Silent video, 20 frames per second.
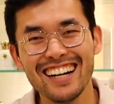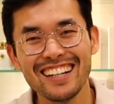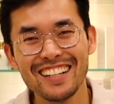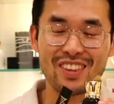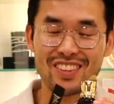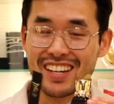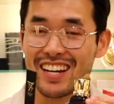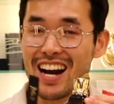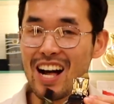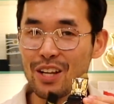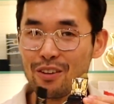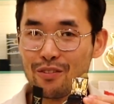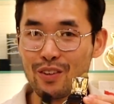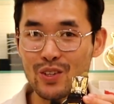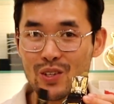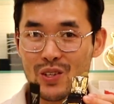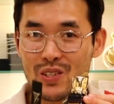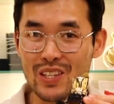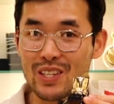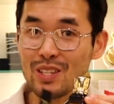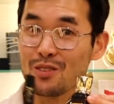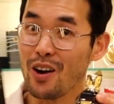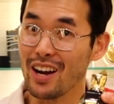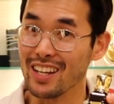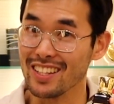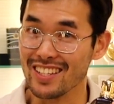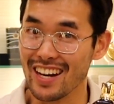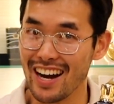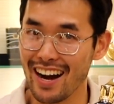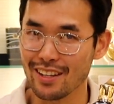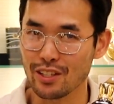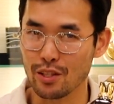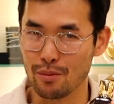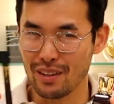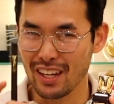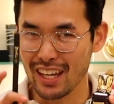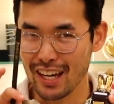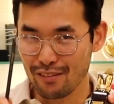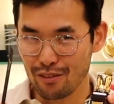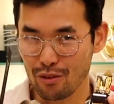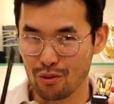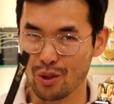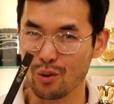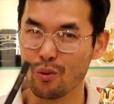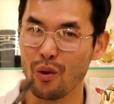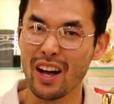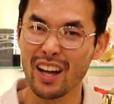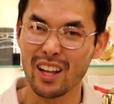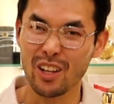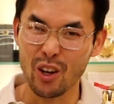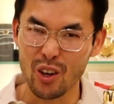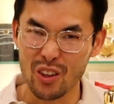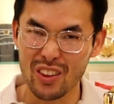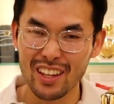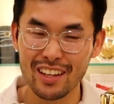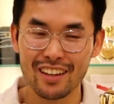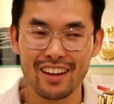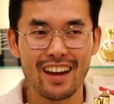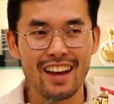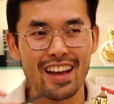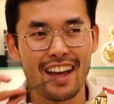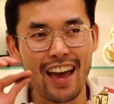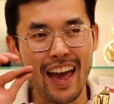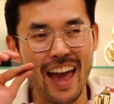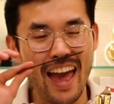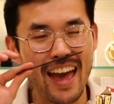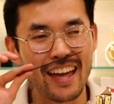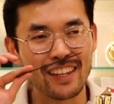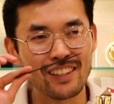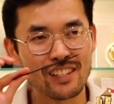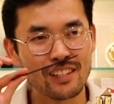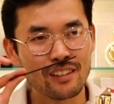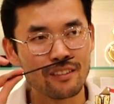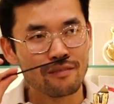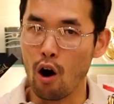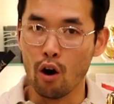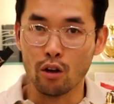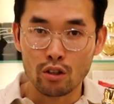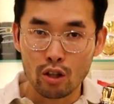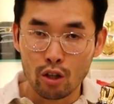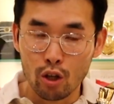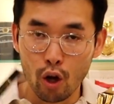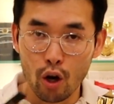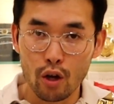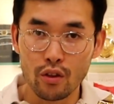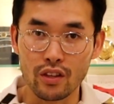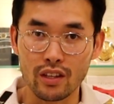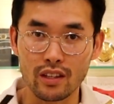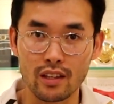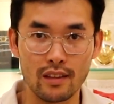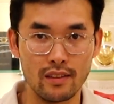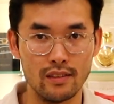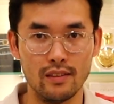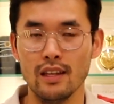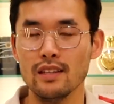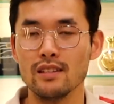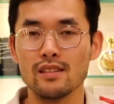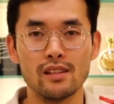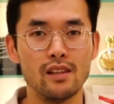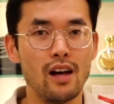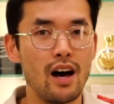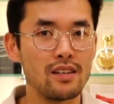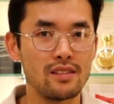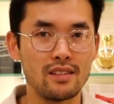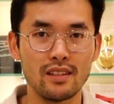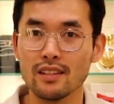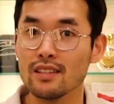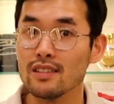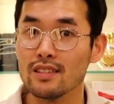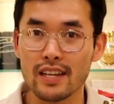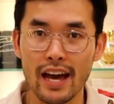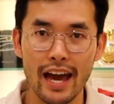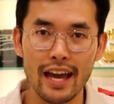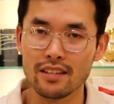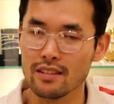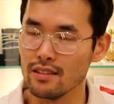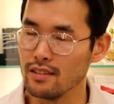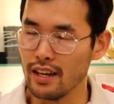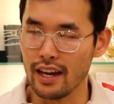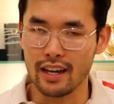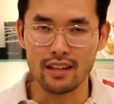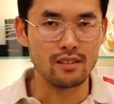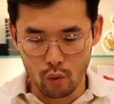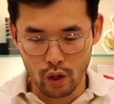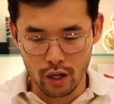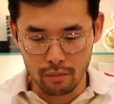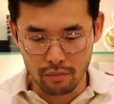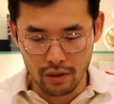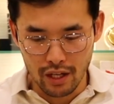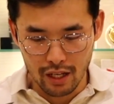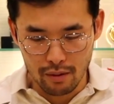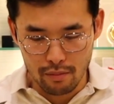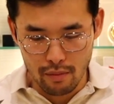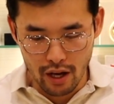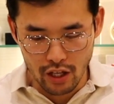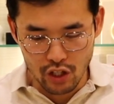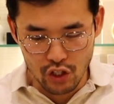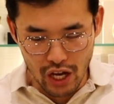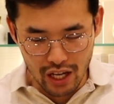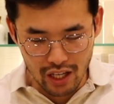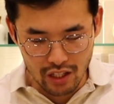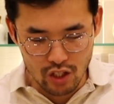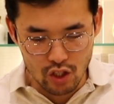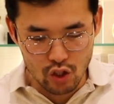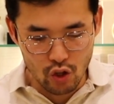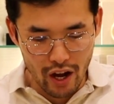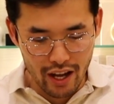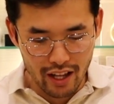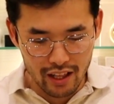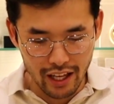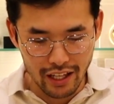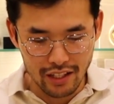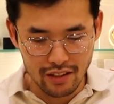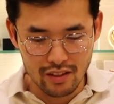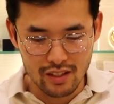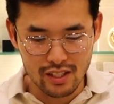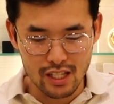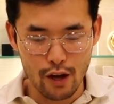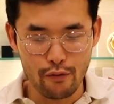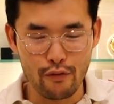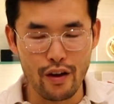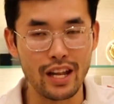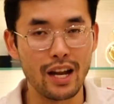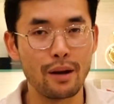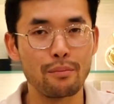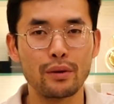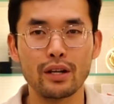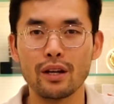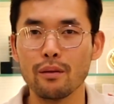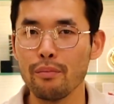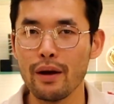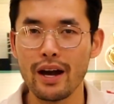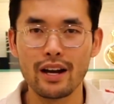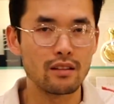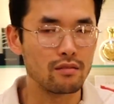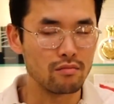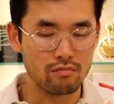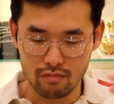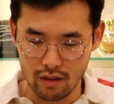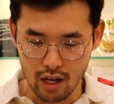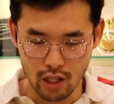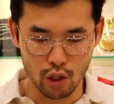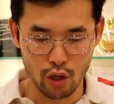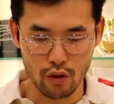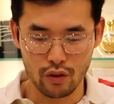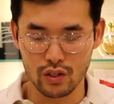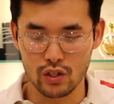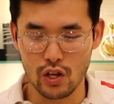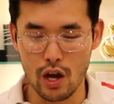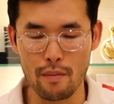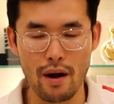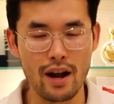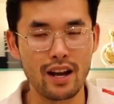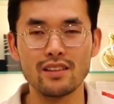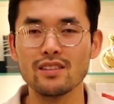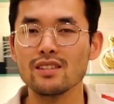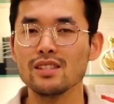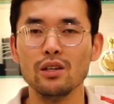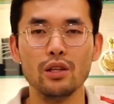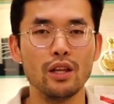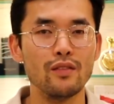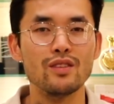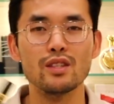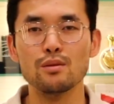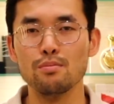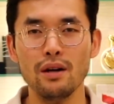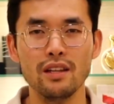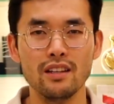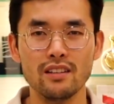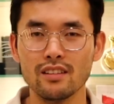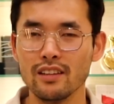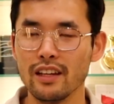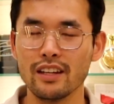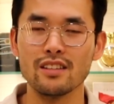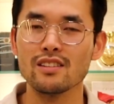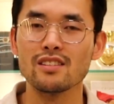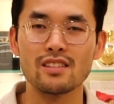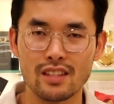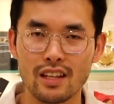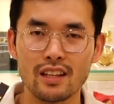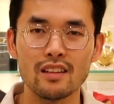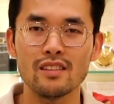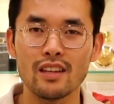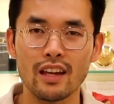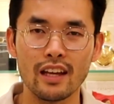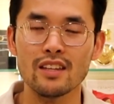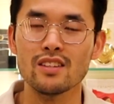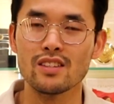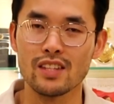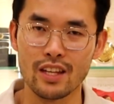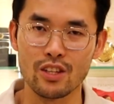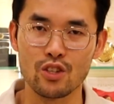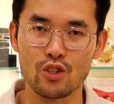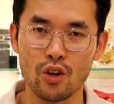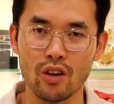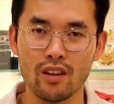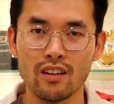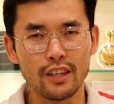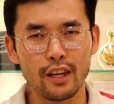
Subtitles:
The color of the juice is quite dark, so be careful with white clothing. And on clothing, it's lasting days and days. When I'm getting my jackets dry cleaned and stuff, and I bring it back, a lot of the time I can still even smell it. Like it's that strong.